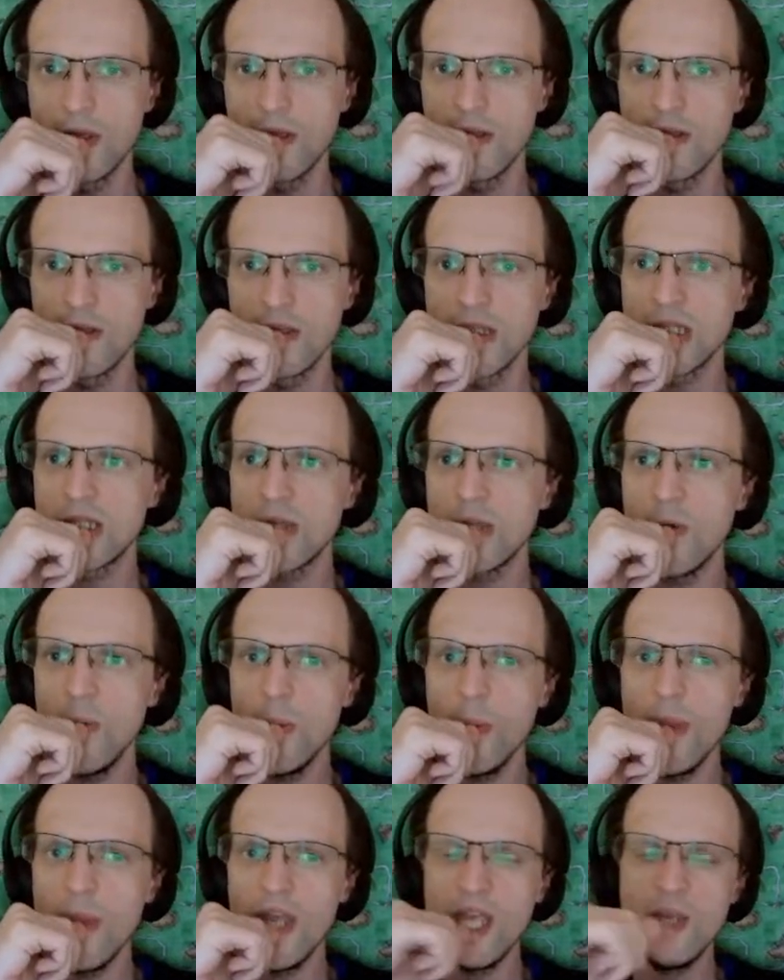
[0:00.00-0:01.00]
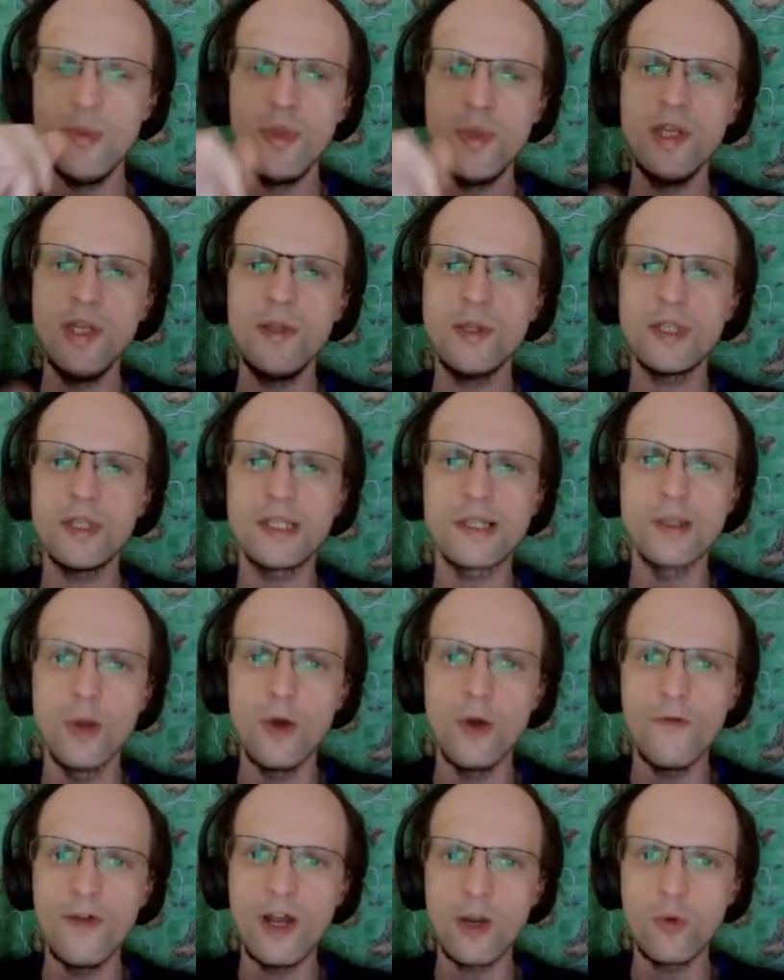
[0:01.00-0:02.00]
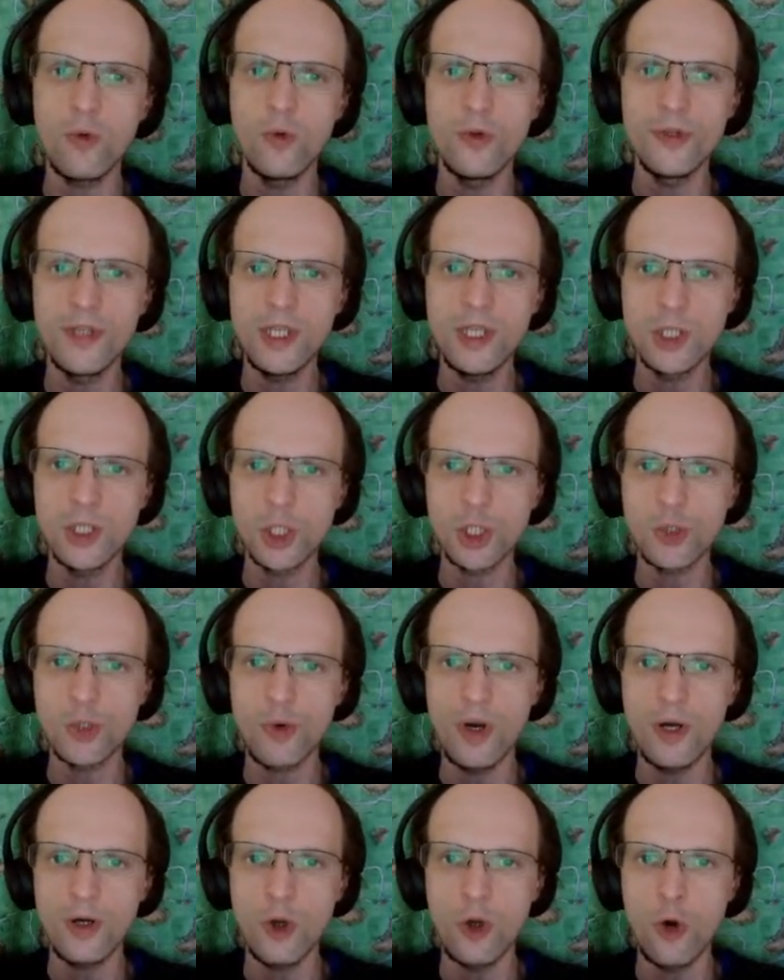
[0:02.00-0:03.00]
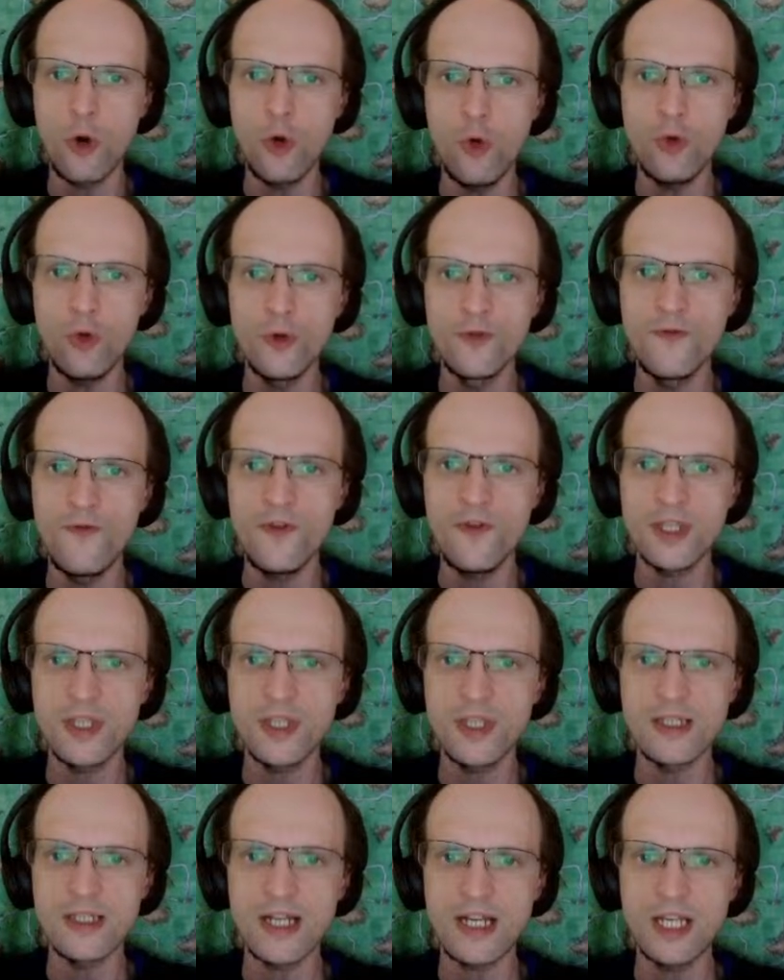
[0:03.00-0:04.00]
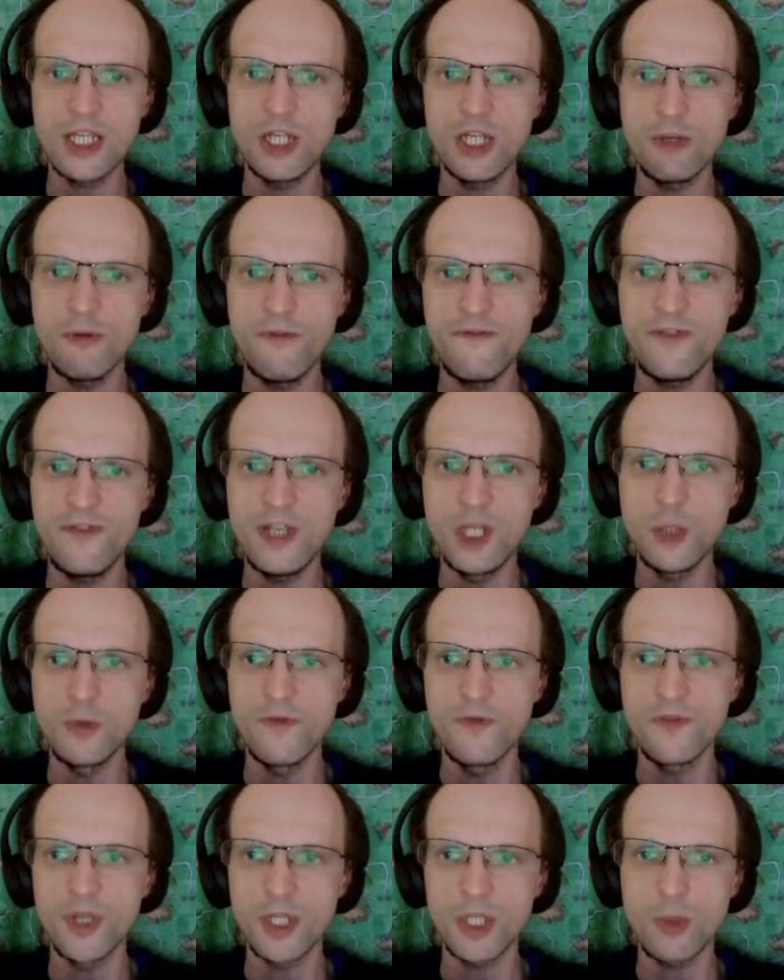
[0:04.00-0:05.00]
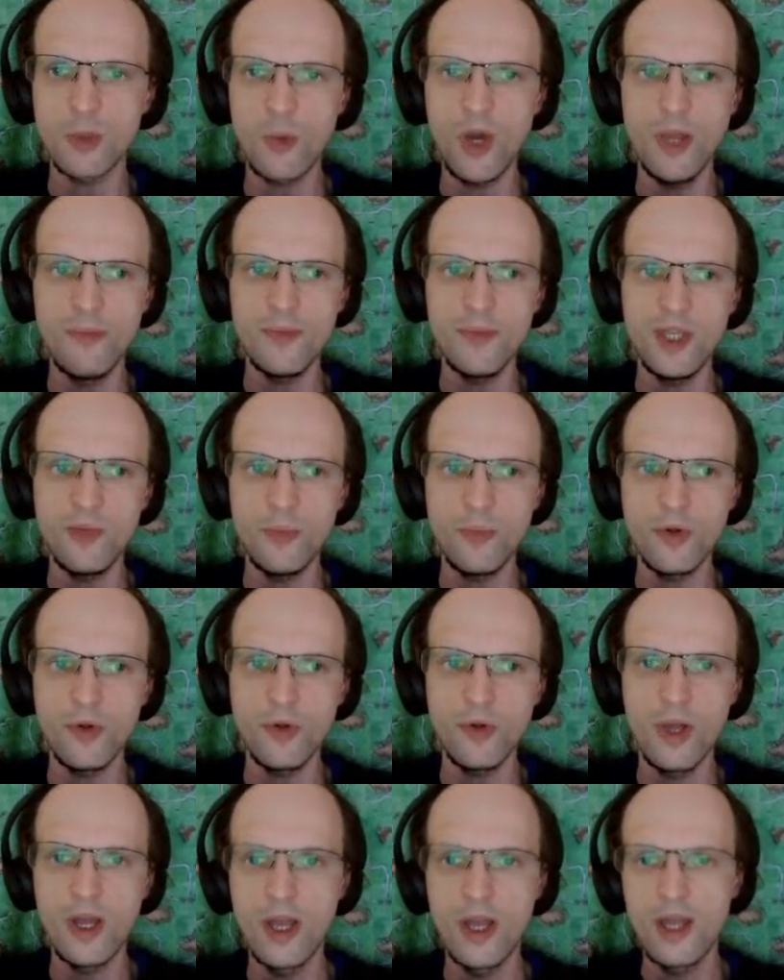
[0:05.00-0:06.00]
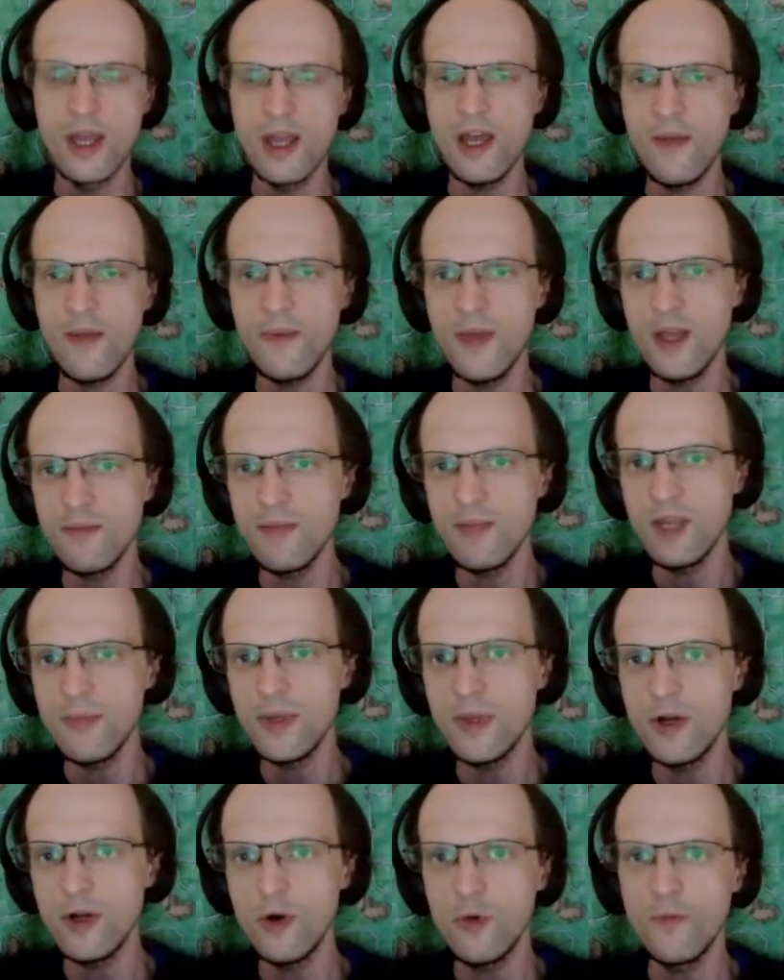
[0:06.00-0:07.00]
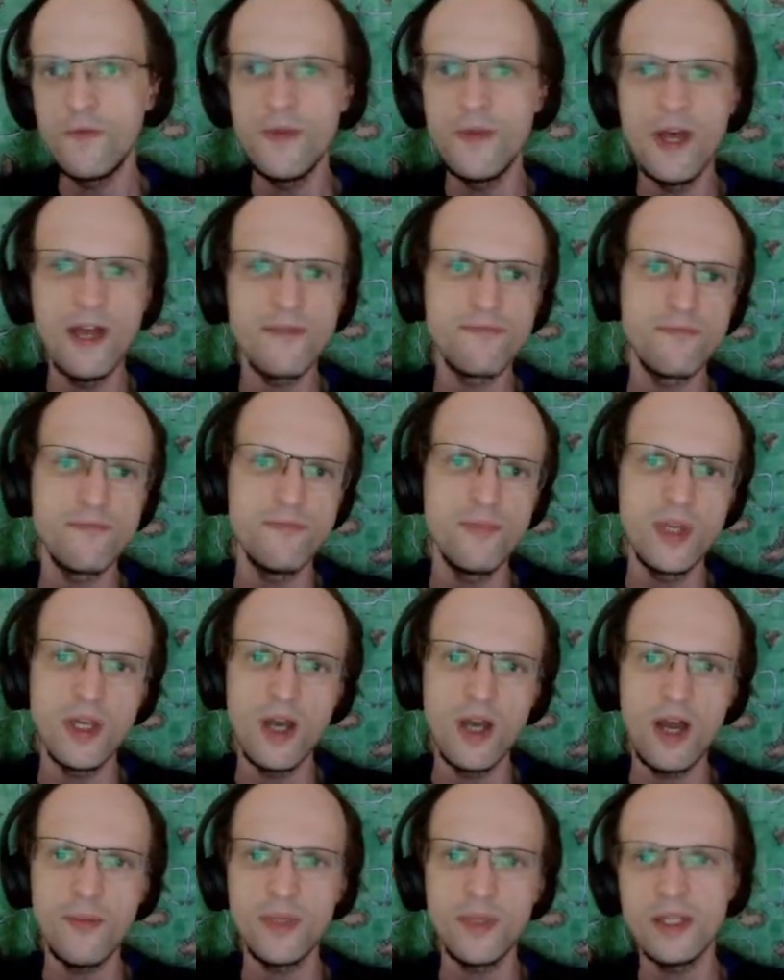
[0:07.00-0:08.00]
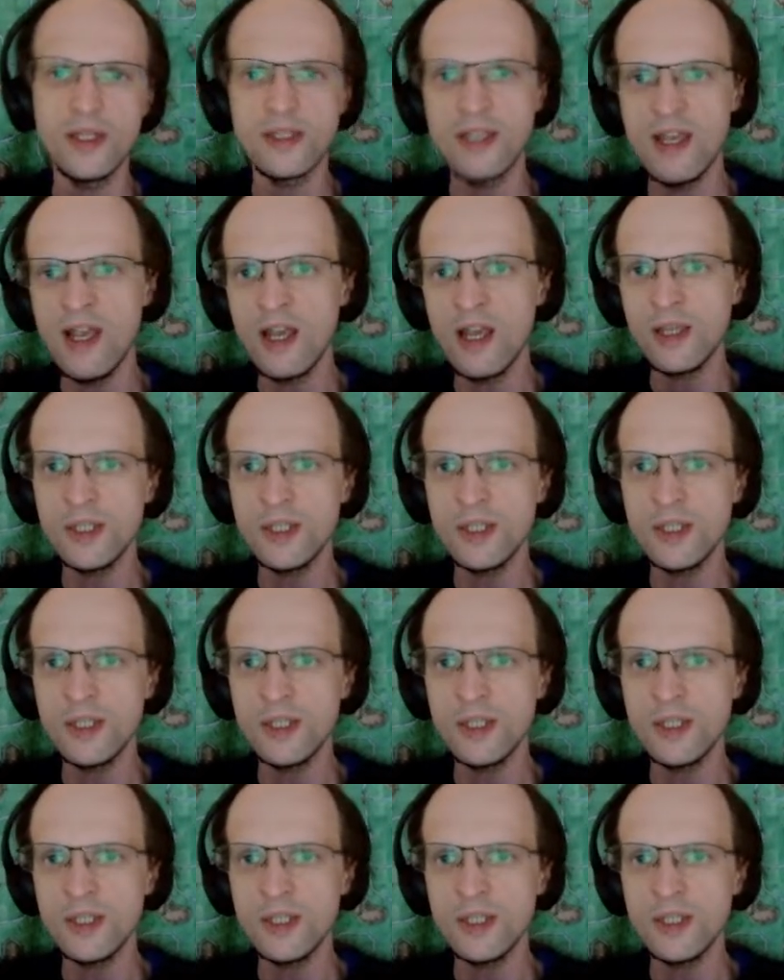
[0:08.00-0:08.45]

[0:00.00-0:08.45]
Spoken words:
So maybe the Slovak will need to try and hold this secondary field with just one meeple. And then maybe I hope that Miami attacks